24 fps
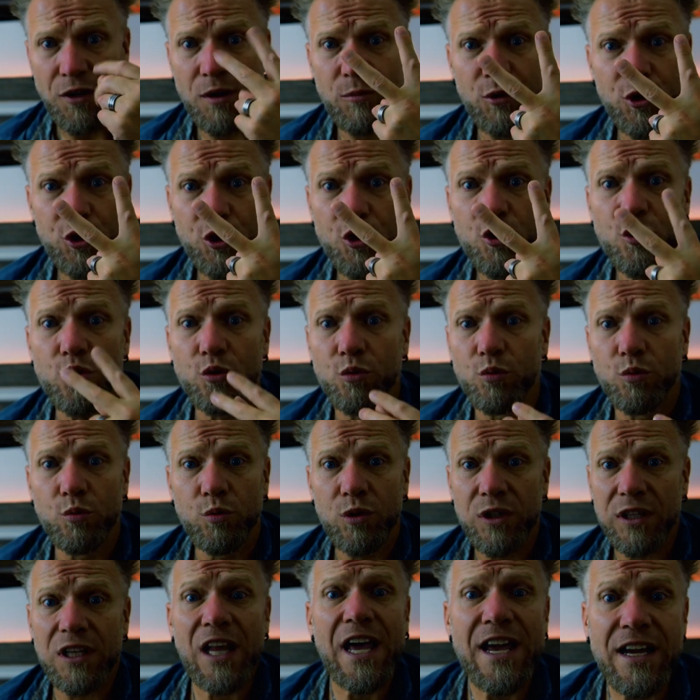Number two,
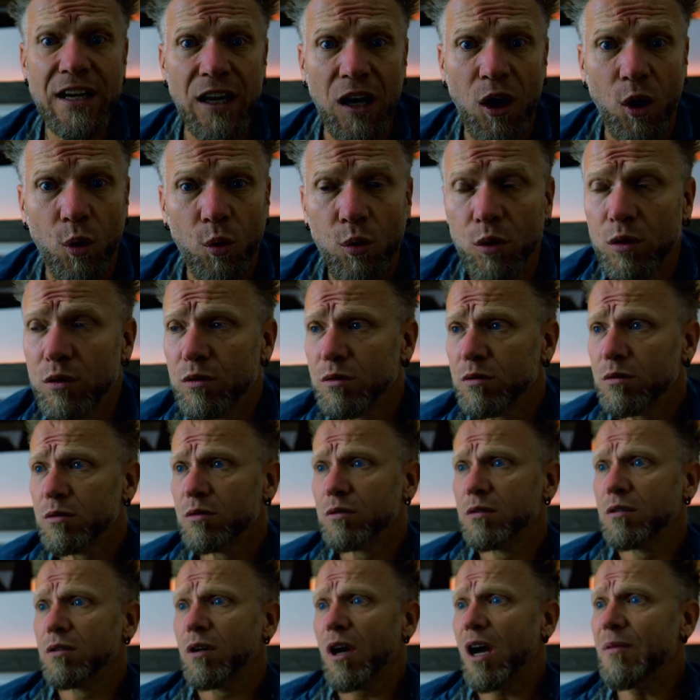Lego.
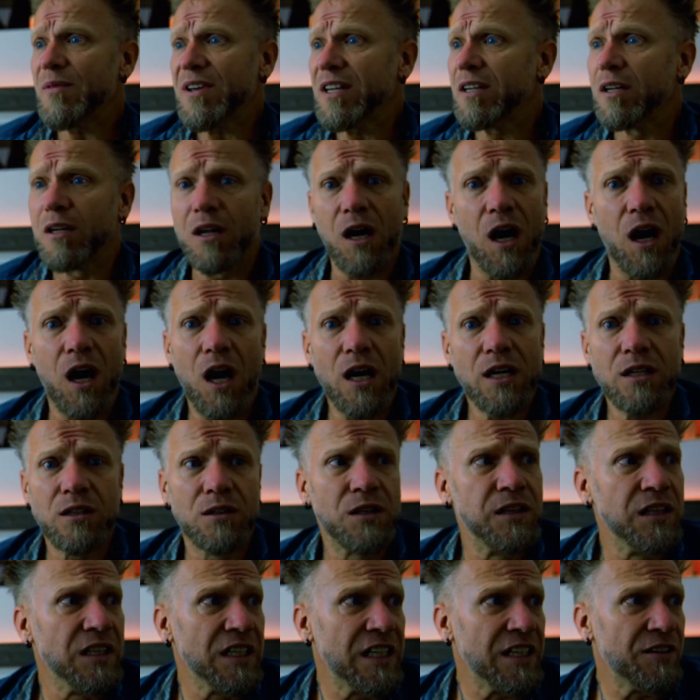I mean, I
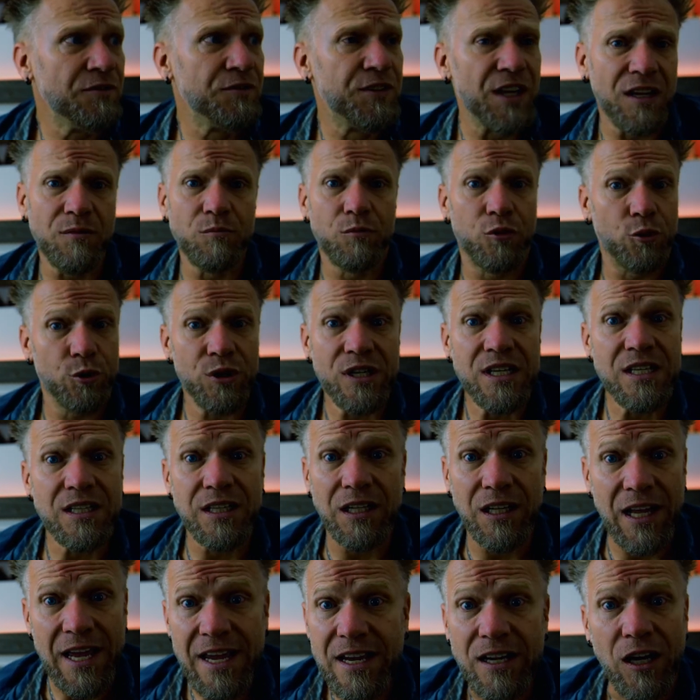lived and breathed
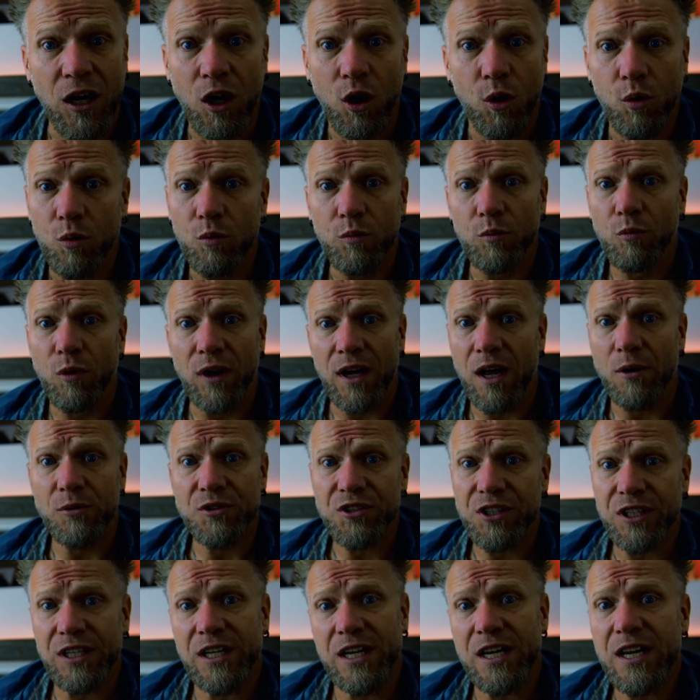Lego when I
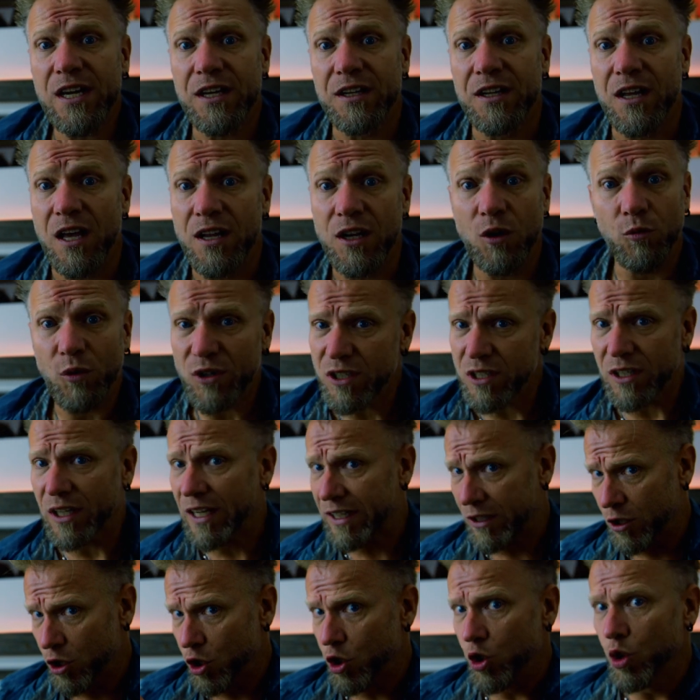was a kid. And it wasn't
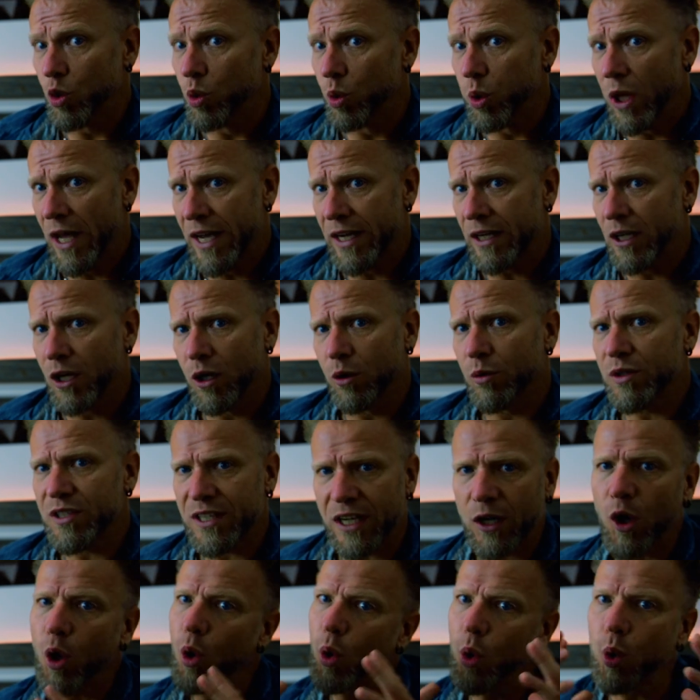like new Lego. It's
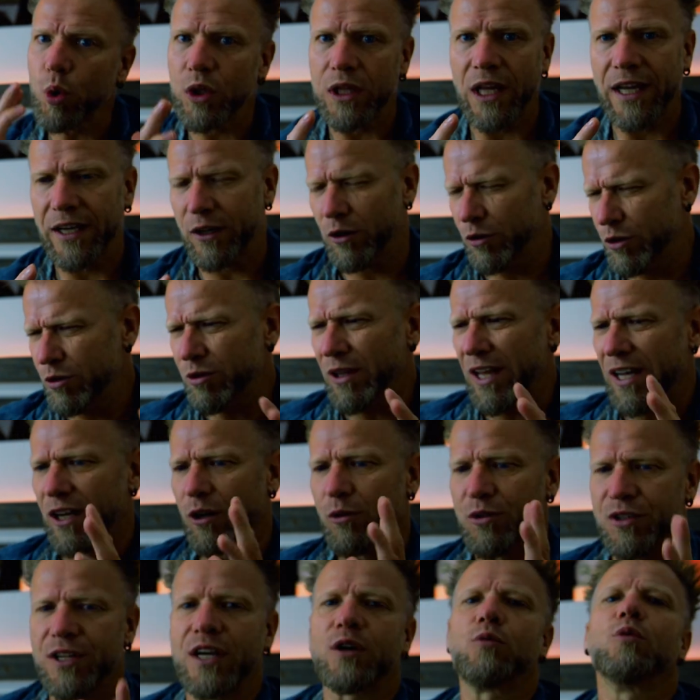like old Lego. New
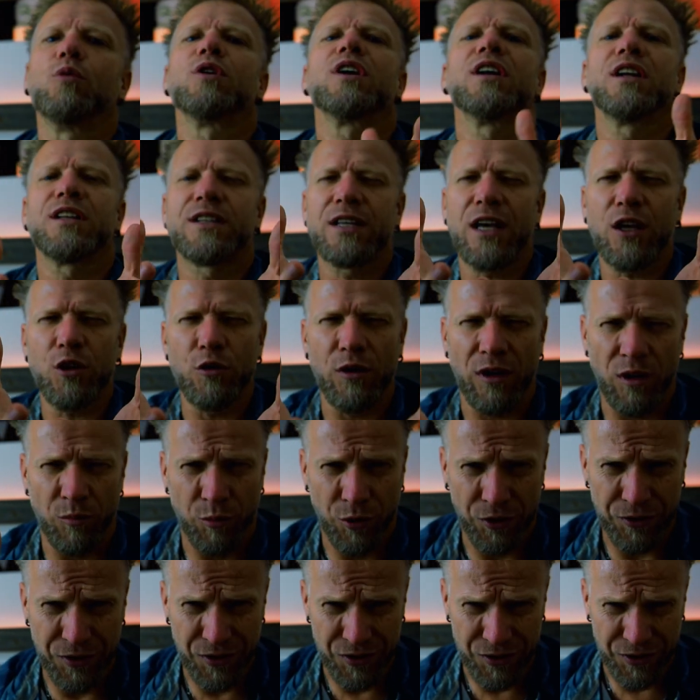Lego is like, we're going to tell you how to
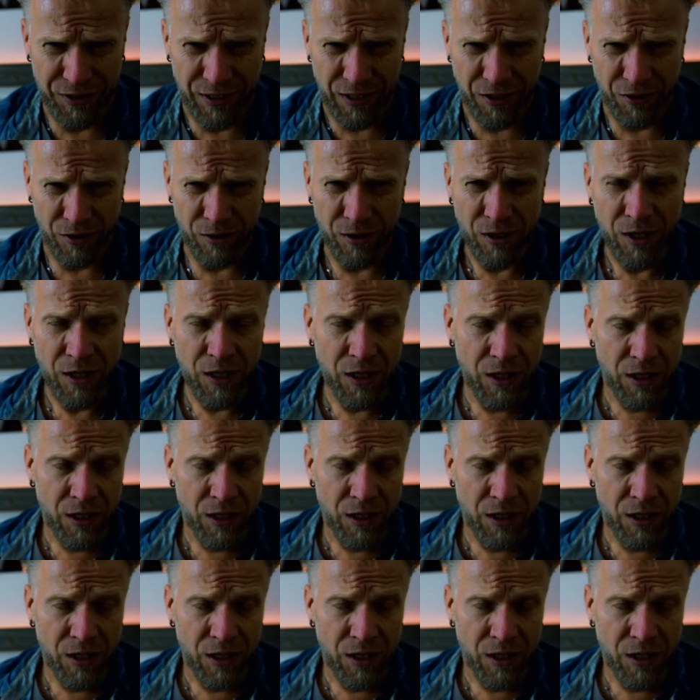put this together.